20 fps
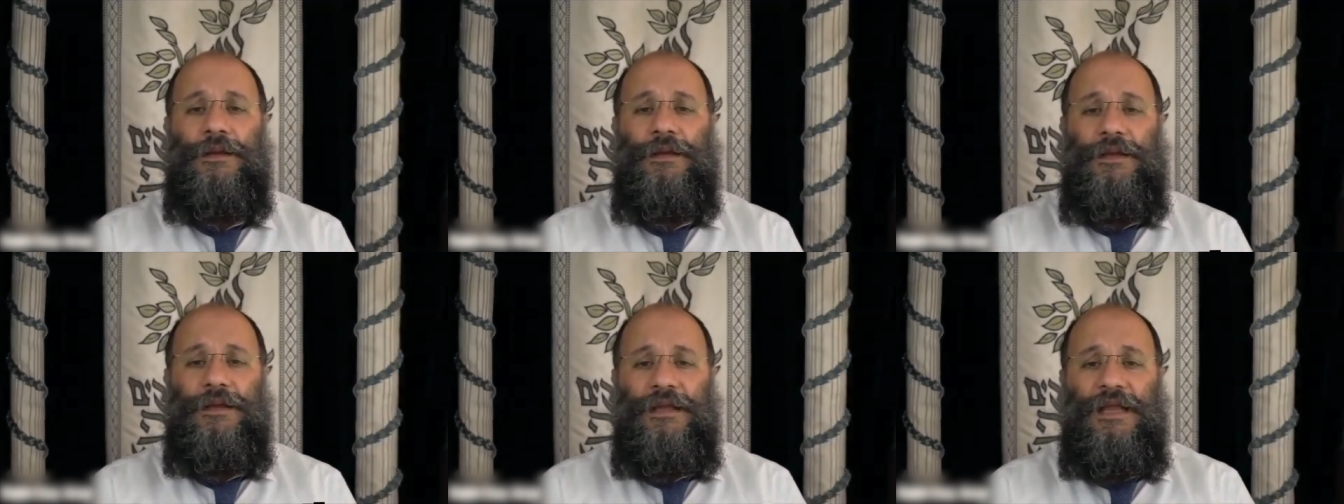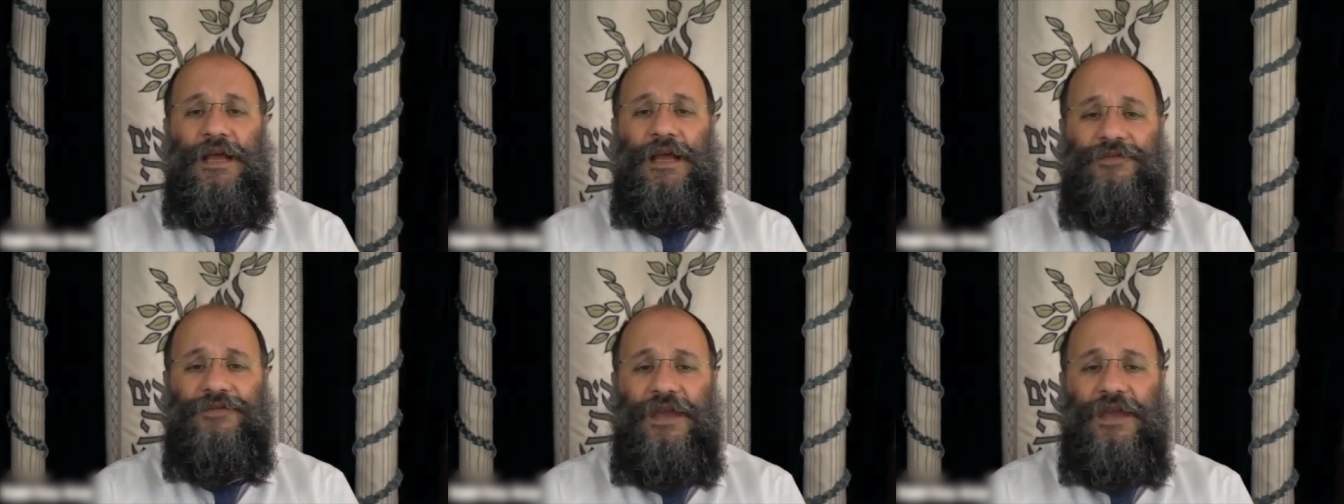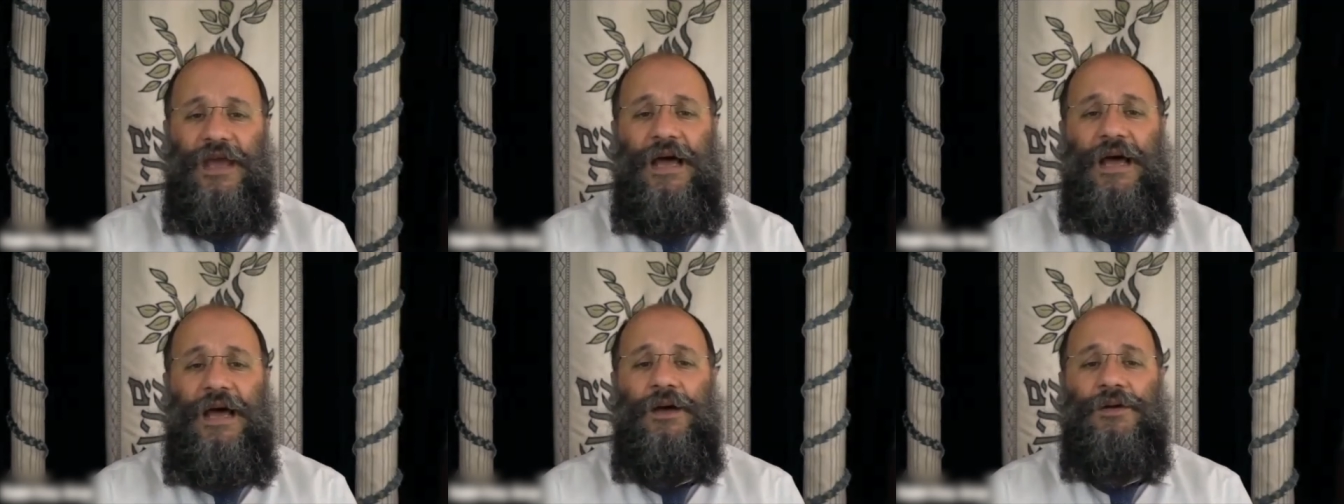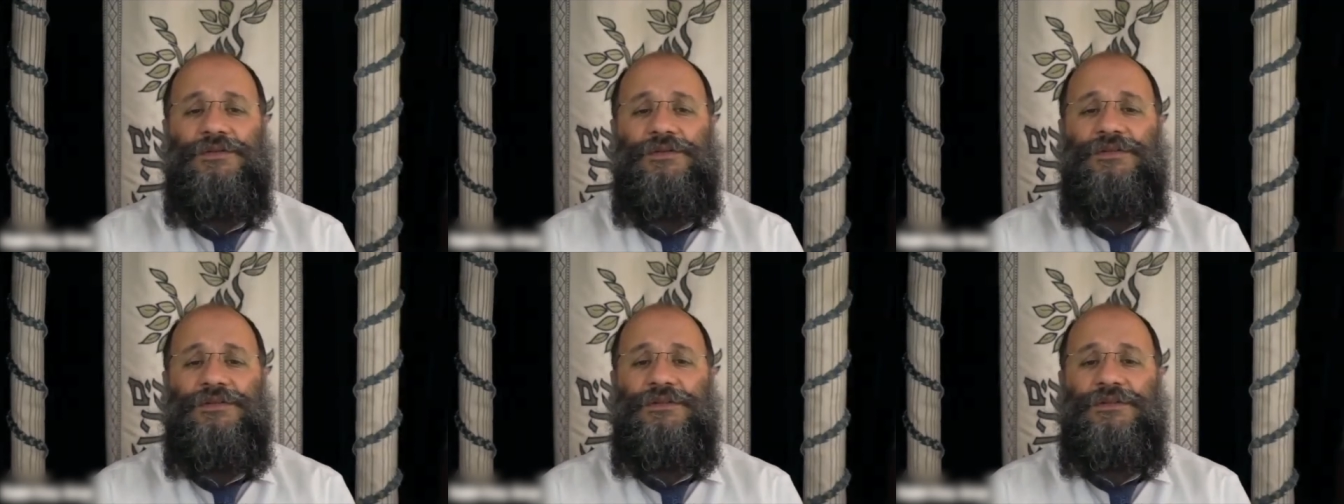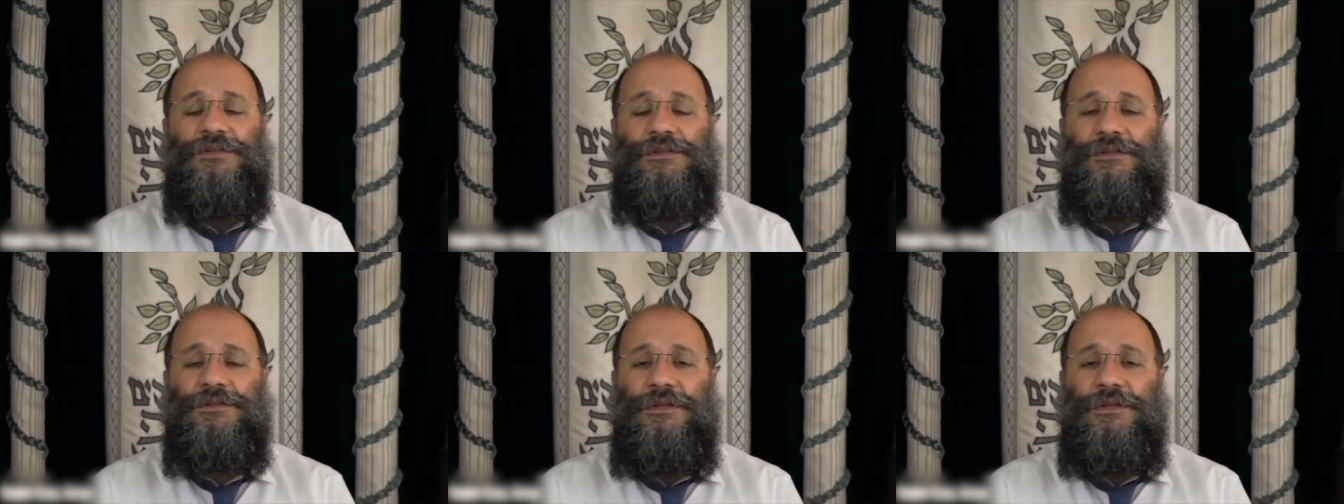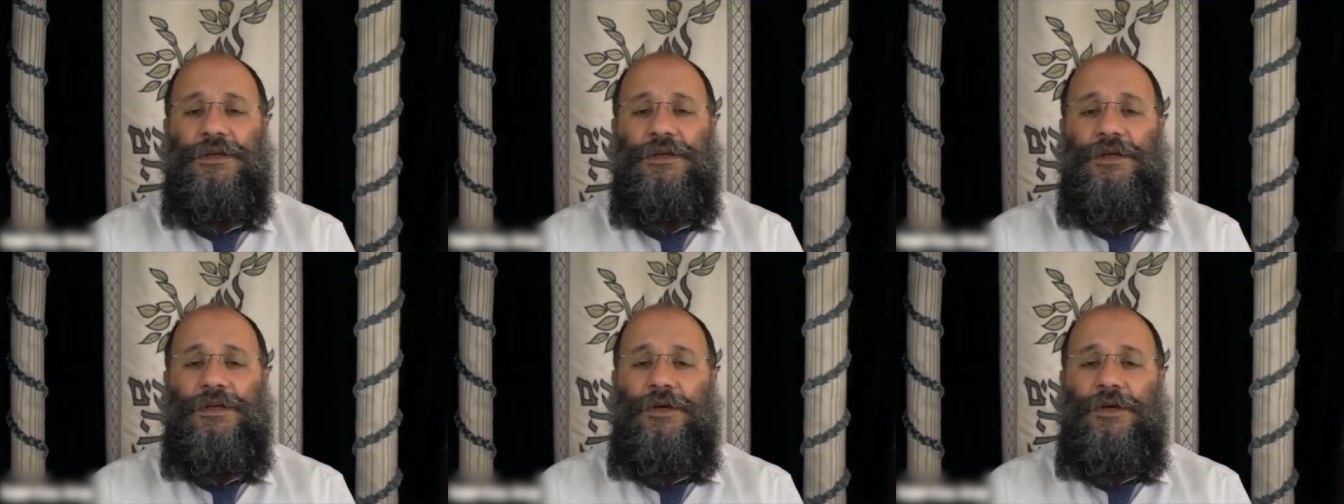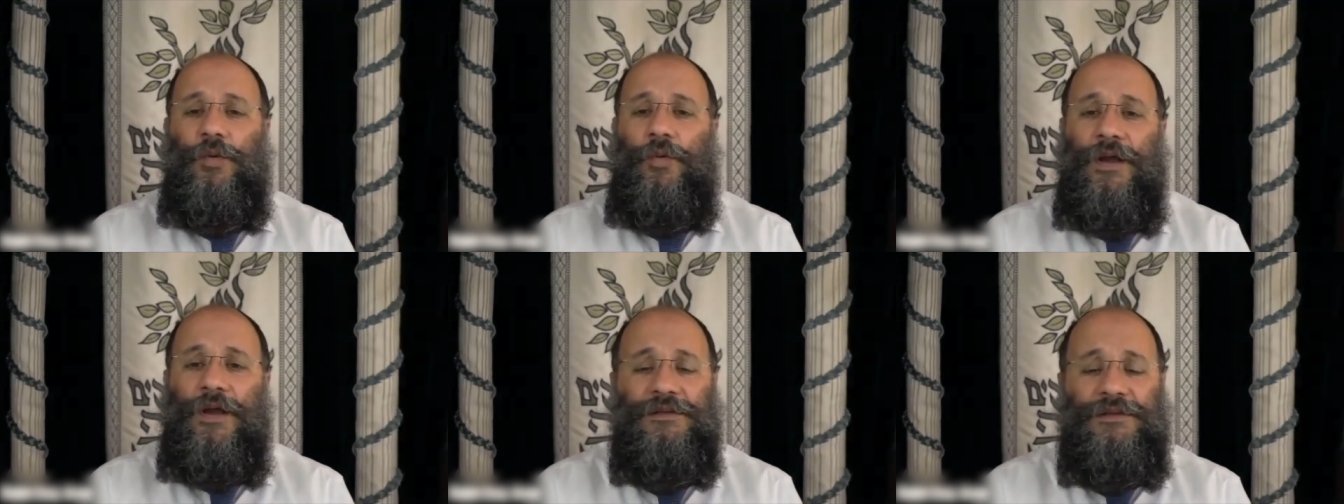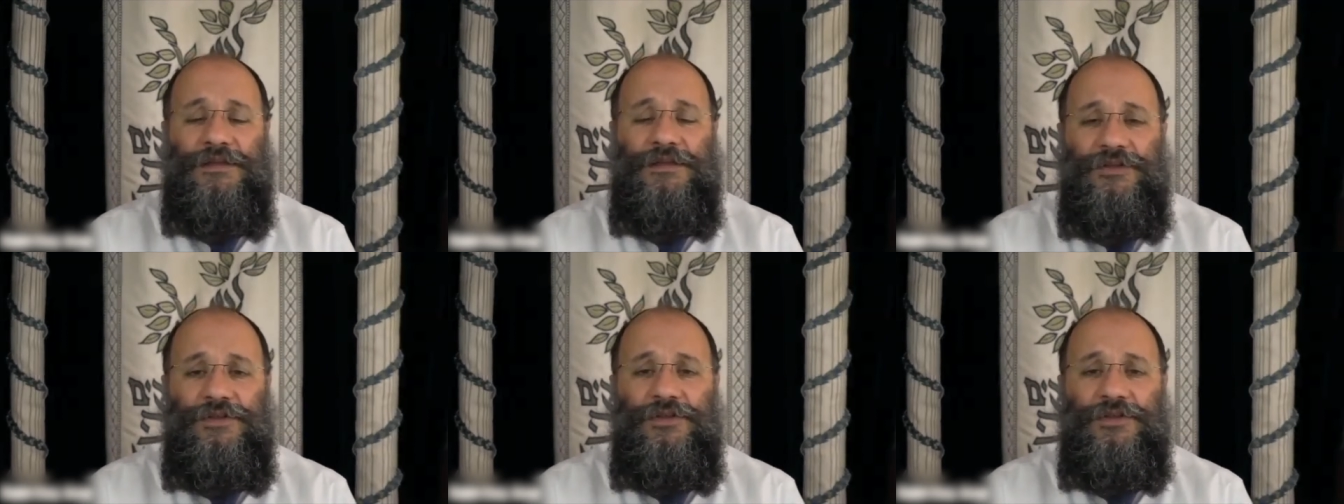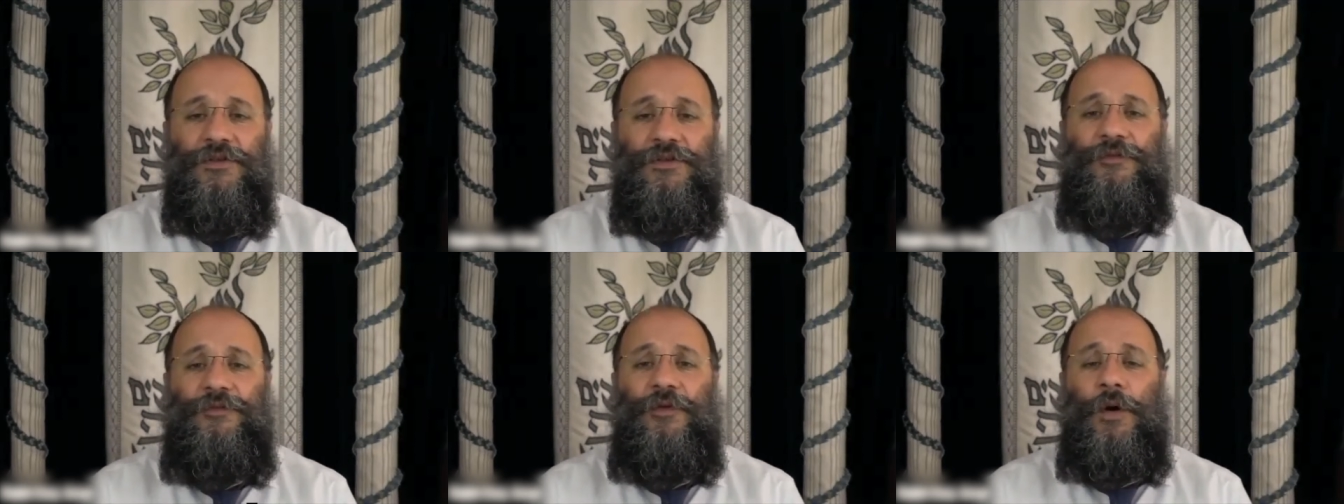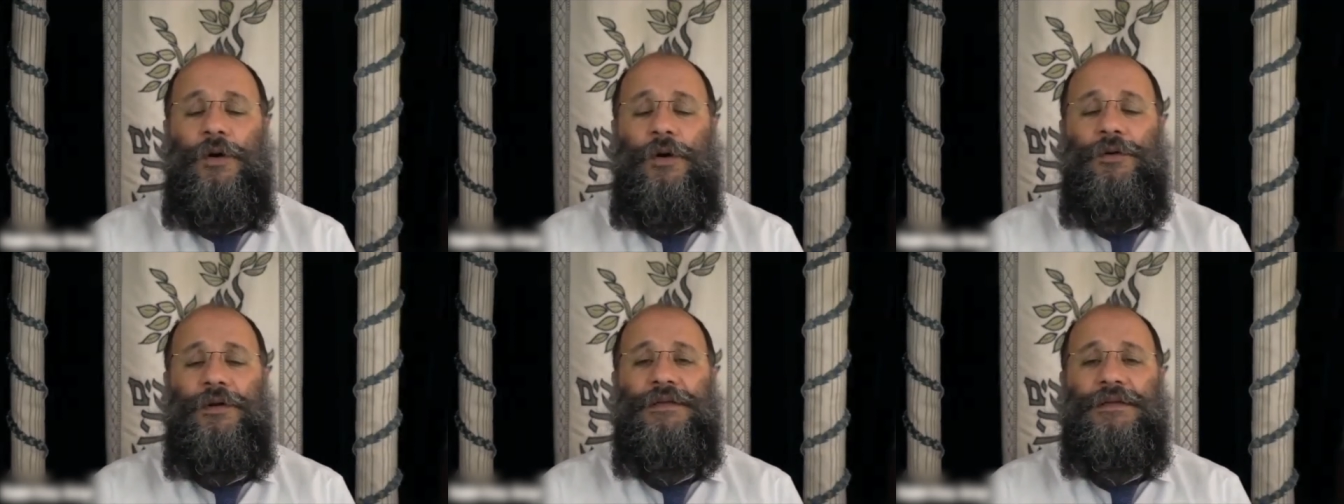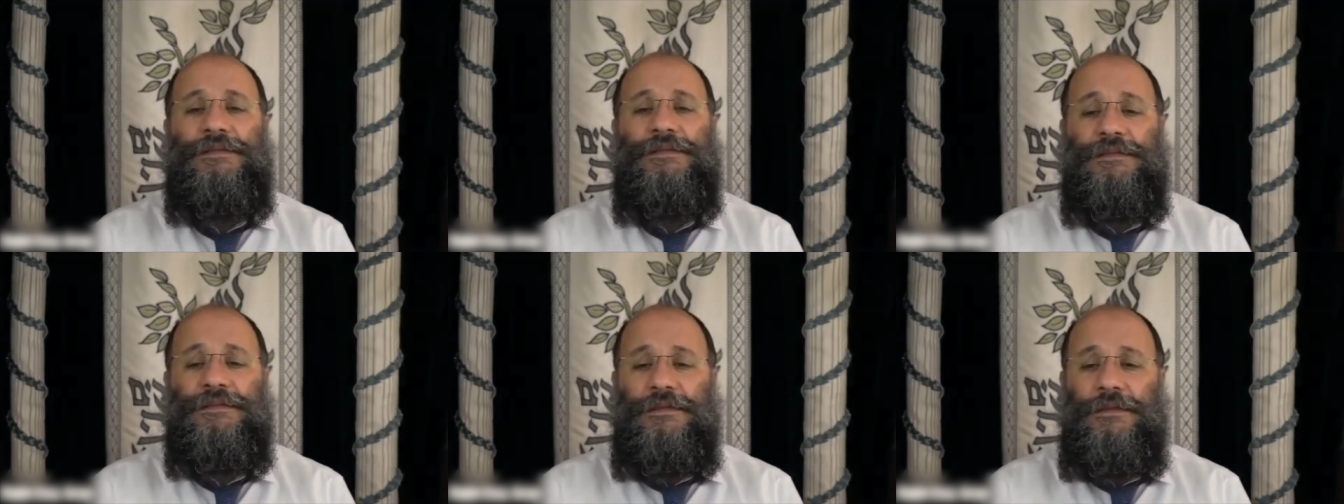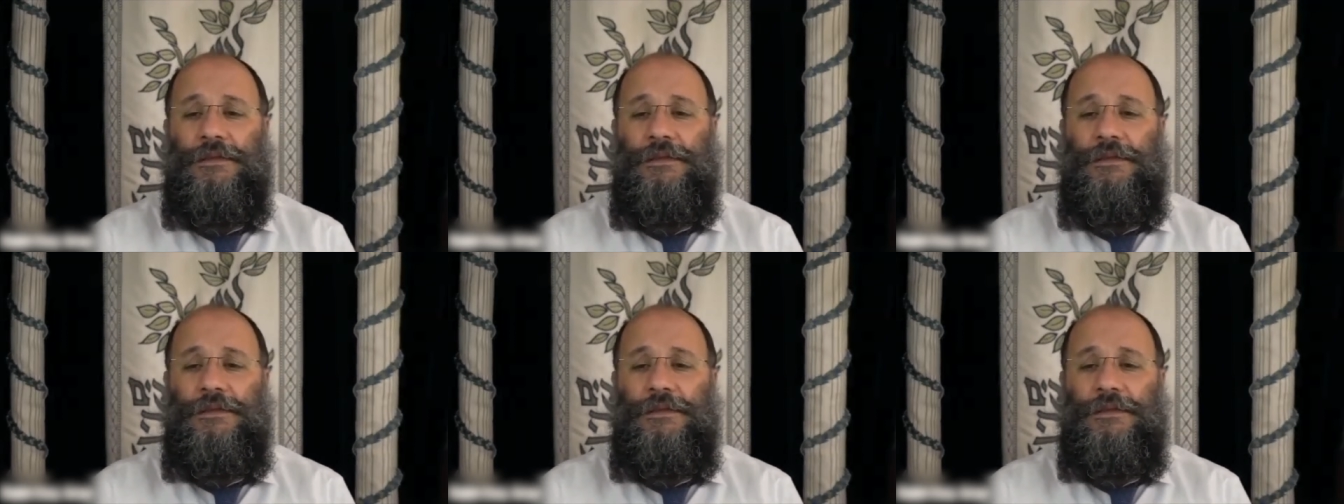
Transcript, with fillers: He left the house, went into the forest,